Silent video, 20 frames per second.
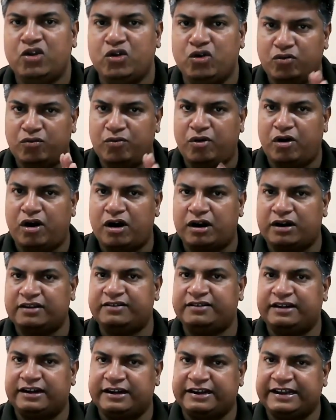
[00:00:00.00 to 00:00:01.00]
You
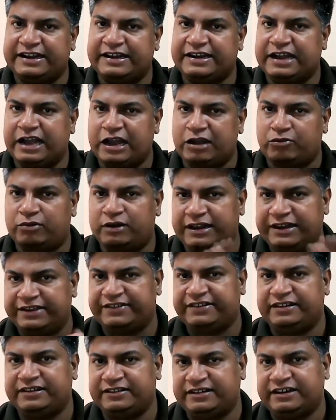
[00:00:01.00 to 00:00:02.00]
want certain
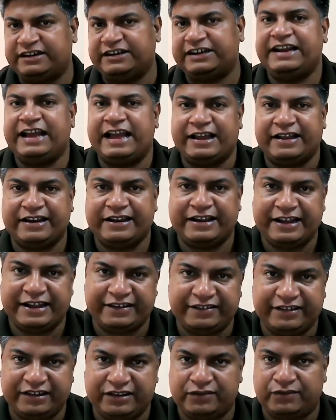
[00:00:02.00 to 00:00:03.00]
calculations, certain
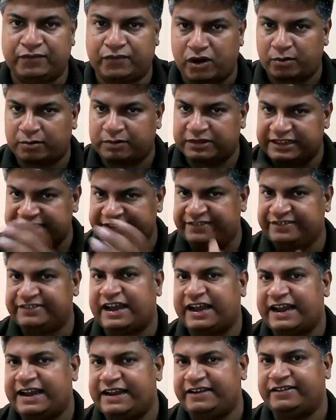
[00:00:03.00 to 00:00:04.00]
aggregations from these
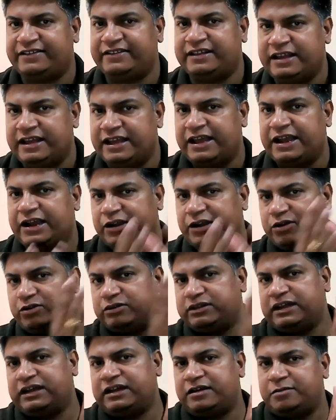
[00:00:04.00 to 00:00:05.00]
childs
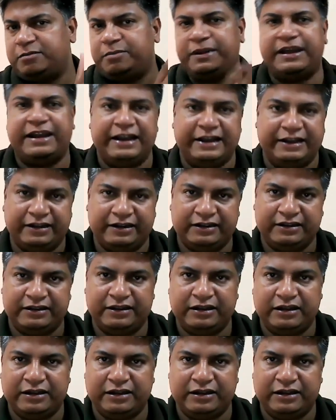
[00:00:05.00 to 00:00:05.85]
into the parent.